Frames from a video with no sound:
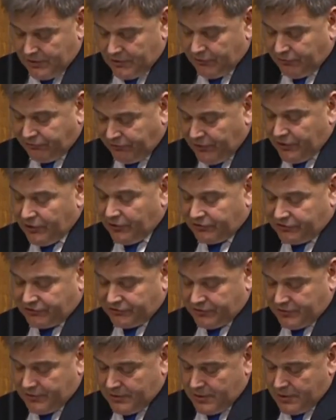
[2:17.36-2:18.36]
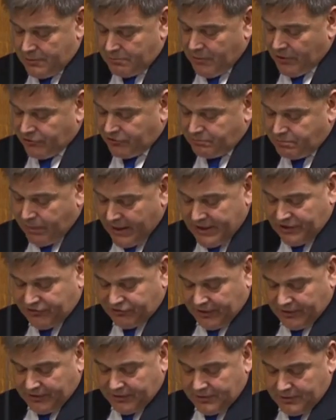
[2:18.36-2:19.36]
The first, most
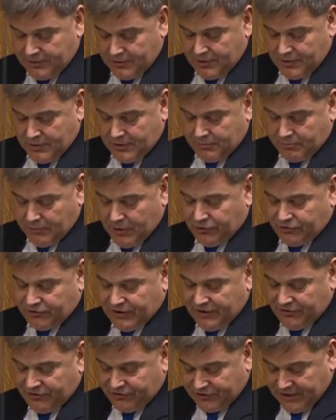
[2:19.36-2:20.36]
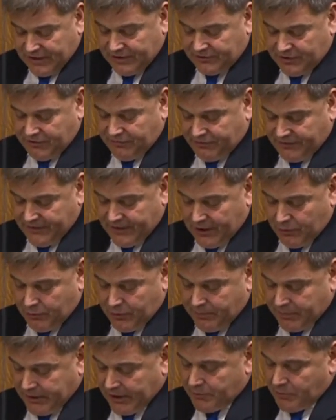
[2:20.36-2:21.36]
basic, most instinctive thing
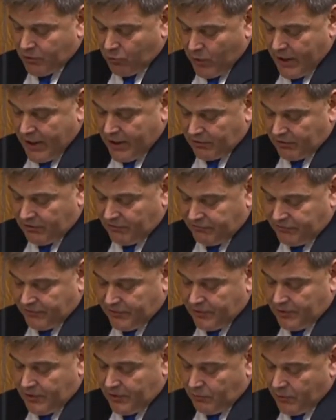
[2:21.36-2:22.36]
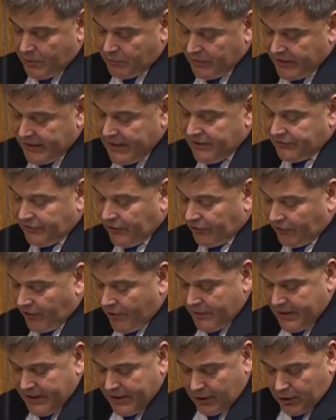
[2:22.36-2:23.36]
we become aware of when we're either
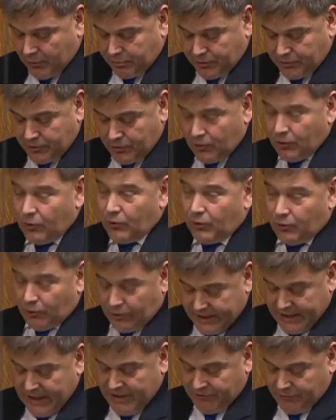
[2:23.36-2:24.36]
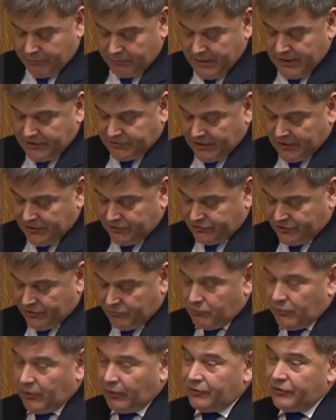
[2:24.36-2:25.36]
growing up or even meeting
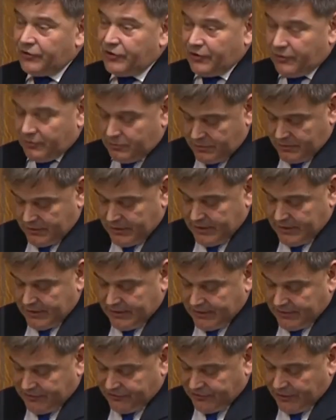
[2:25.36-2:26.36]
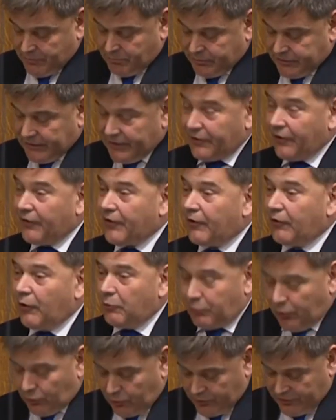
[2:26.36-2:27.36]
someone new is simply that there are
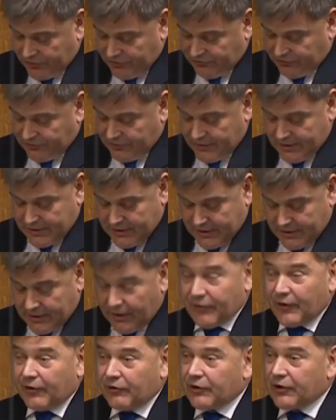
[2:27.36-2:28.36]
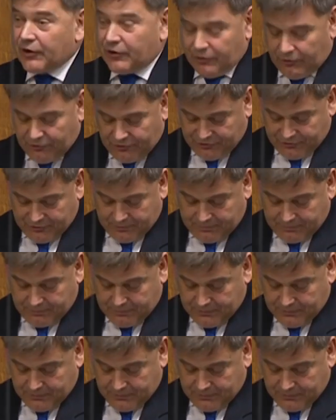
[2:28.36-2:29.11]
boys and there are girls.